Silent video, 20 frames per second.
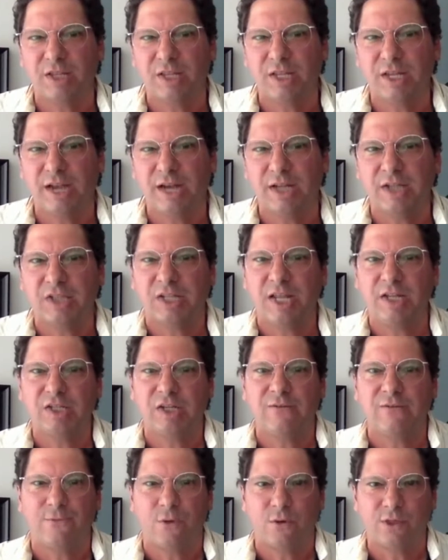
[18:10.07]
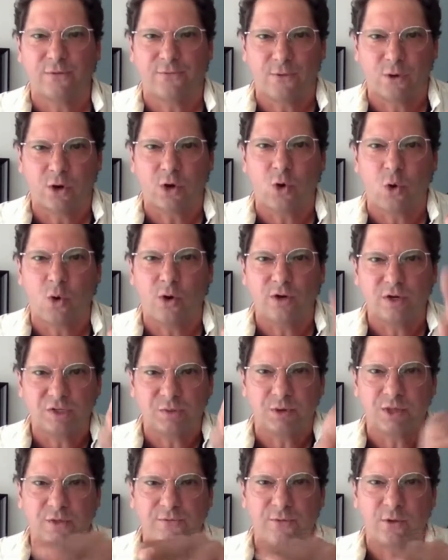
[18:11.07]
in the United States in the four corners,
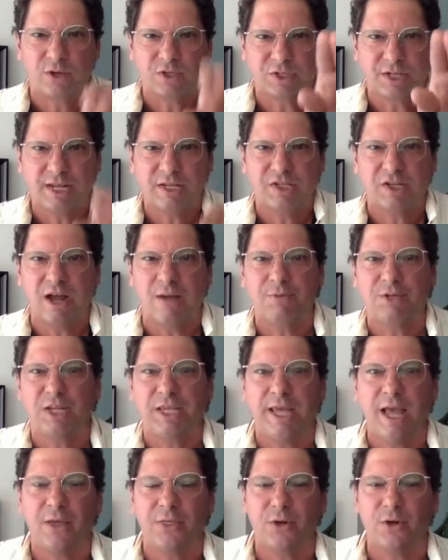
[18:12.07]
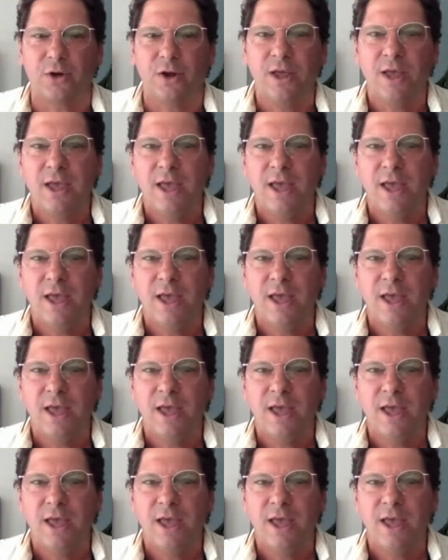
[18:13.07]
where the 4 states come together.